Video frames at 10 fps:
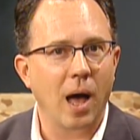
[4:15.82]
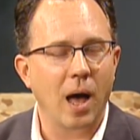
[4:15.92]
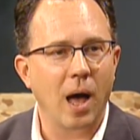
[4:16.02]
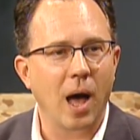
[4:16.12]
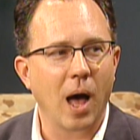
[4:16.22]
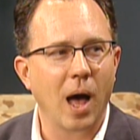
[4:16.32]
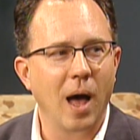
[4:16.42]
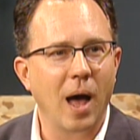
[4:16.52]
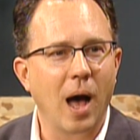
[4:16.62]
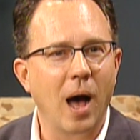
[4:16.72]
glimpse of
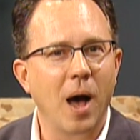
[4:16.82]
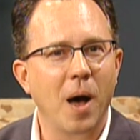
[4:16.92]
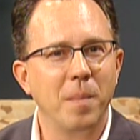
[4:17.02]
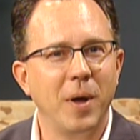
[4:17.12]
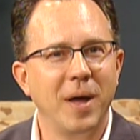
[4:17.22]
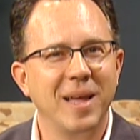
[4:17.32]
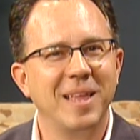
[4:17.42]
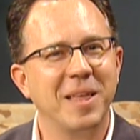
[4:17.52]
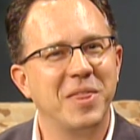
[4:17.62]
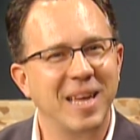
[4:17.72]
what's in
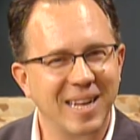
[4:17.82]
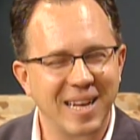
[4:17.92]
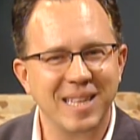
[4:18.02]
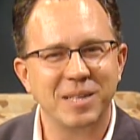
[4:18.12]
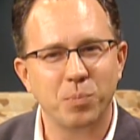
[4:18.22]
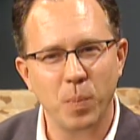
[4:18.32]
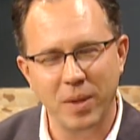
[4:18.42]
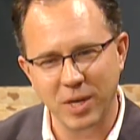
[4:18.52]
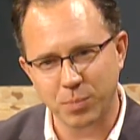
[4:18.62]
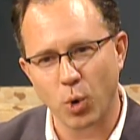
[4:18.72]
there? That in
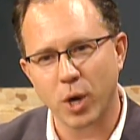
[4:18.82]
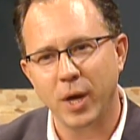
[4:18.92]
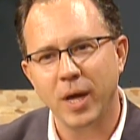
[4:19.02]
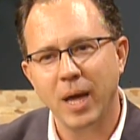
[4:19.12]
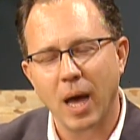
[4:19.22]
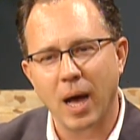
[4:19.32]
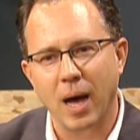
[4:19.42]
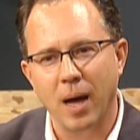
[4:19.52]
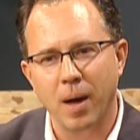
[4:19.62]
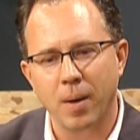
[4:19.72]
this book,
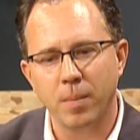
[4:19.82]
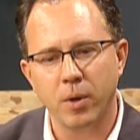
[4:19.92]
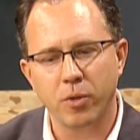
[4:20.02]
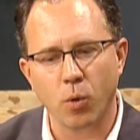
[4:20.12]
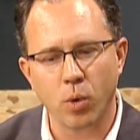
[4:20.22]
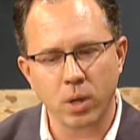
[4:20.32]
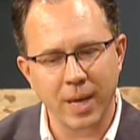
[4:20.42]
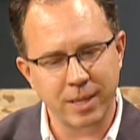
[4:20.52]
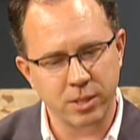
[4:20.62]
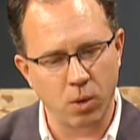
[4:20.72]
the world
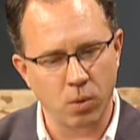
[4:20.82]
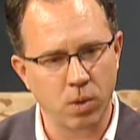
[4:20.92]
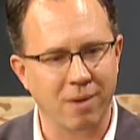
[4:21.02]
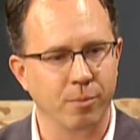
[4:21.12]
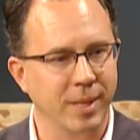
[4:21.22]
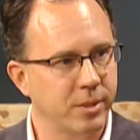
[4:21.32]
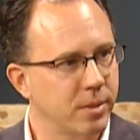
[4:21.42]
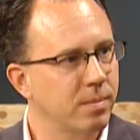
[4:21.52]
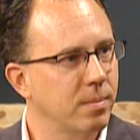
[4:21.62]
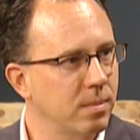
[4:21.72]
has no governments.